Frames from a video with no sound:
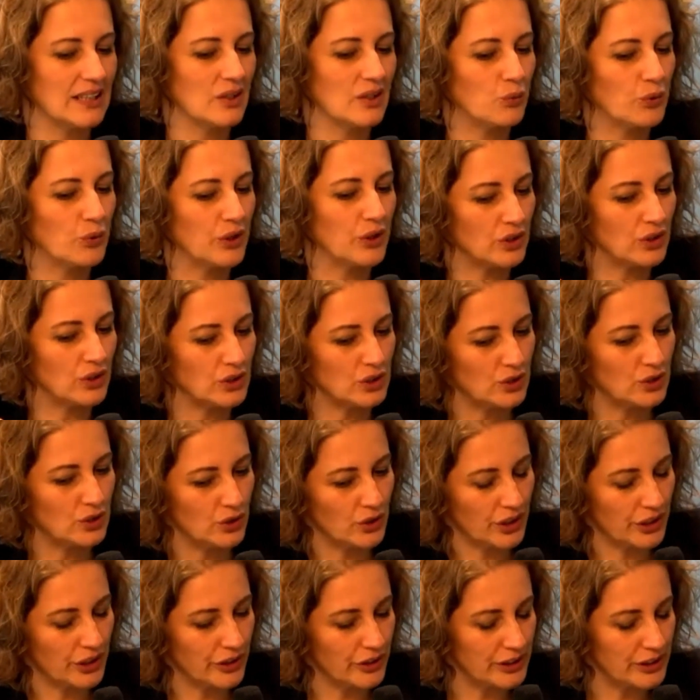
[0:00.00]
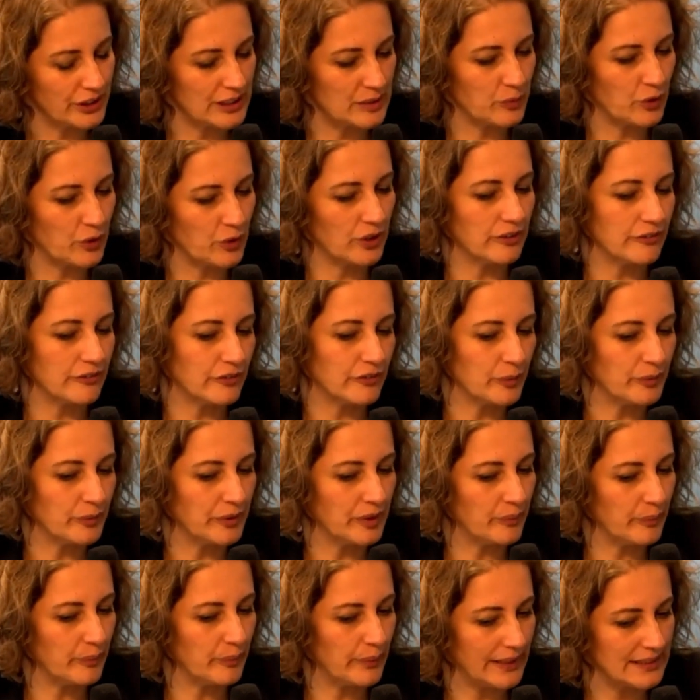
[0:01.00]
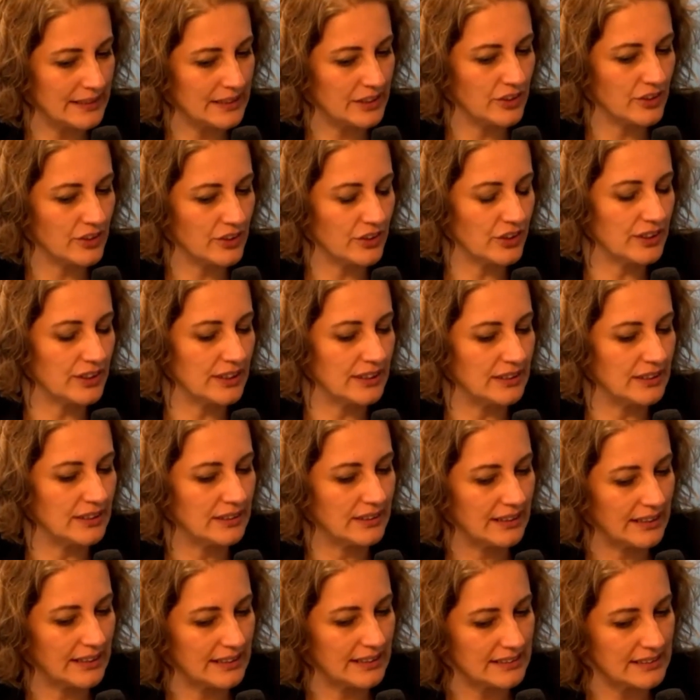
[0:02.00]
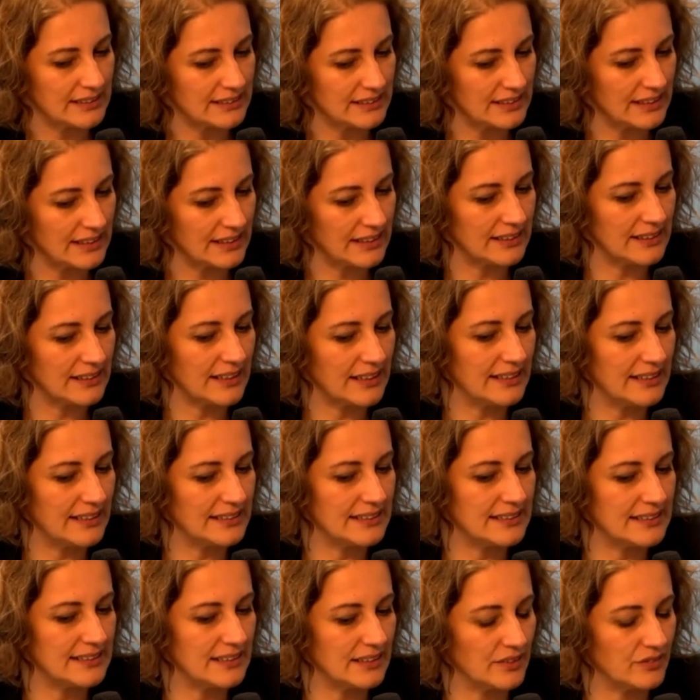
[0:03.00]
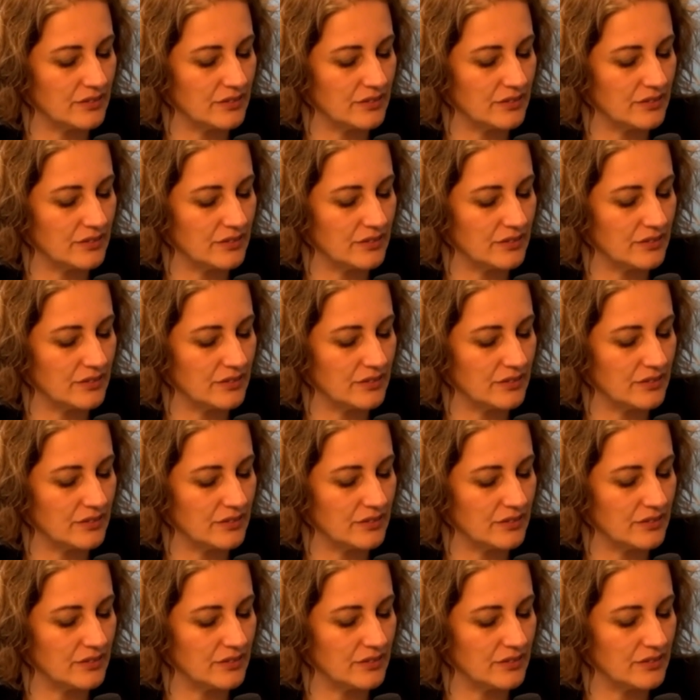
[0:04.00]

We also heard this morning from the ambassador that Kazakhstan has